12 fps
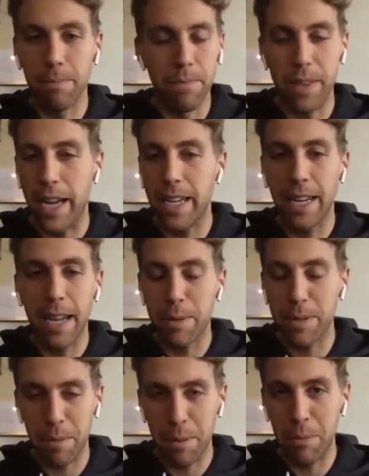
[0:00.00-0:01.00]

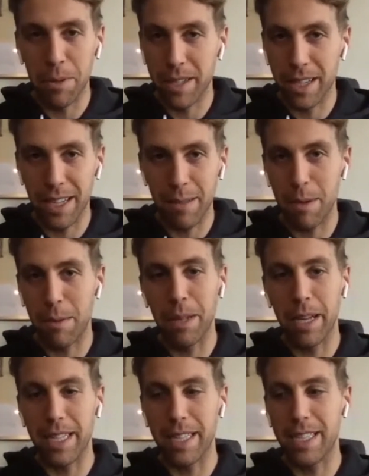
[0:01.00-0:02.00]
99% of people are going to give me a
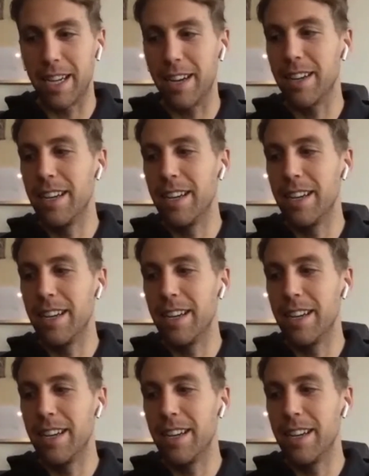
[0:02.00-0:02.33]
blank stare.